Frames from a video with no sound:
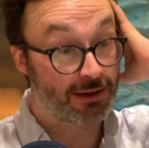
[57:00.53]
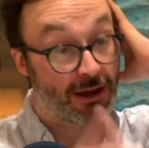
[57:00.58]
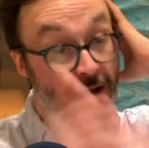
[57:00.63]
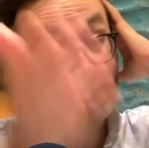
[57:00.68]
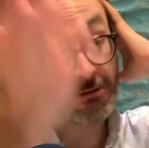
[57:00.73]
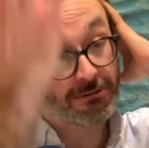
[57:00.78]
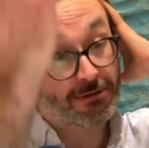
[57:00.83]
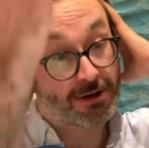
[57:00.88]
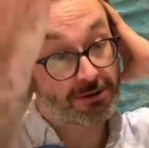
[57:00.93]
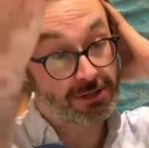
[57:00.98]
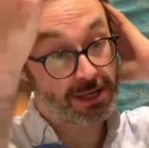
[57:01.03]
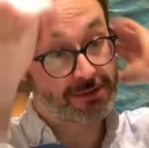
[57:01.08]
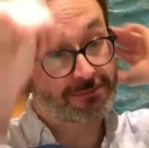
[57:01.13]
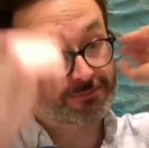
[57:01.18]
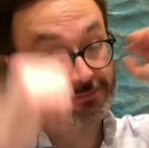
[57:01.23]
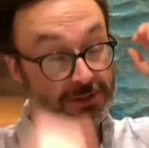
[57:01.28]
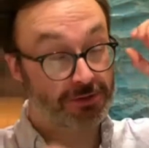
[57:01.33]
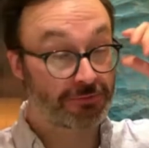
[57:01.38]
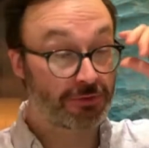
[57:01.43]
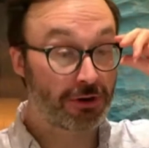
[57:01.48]
Oh, okay.
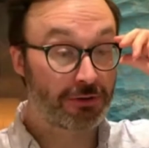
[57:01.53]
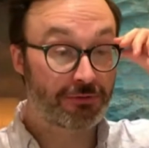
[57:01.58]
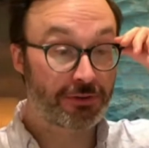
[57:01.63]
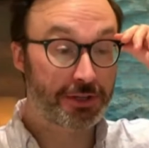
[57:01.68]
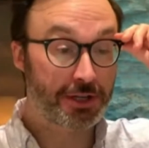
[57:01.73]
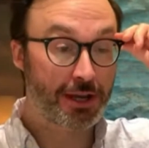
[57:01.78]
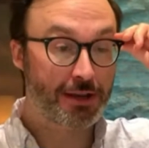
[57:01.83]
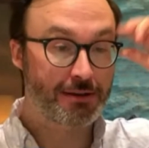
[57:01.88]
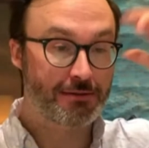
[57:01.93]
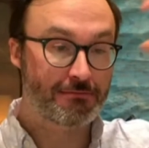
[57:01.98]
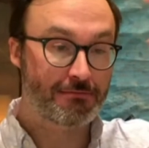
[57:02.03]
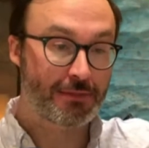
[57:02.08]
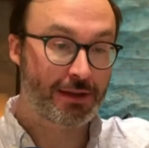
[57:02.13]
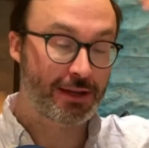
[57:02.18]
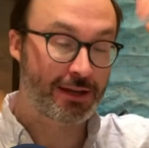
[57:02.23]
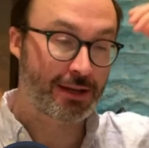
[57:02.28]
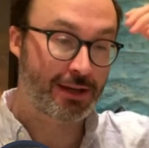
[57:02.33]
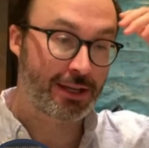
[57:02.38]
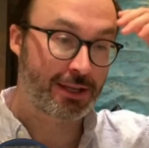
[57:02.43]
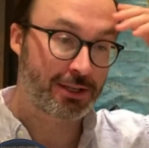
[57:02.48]
So if you're in Verdun,
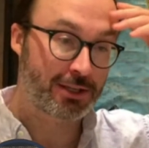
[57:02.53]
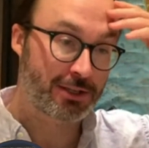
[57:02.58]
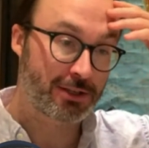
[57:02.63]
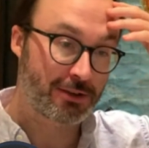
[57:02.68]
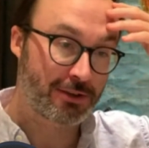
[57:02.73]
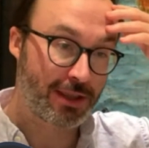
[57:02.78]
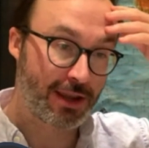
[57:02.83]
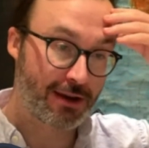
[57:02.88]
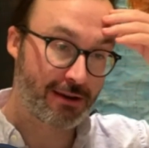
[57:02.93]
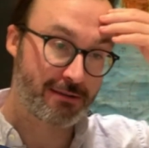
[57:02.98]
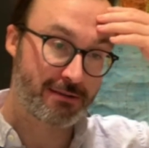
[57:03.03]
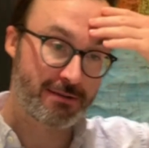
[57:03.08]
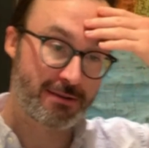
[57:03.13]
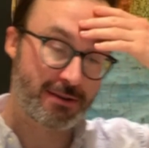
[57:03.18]
you can go there.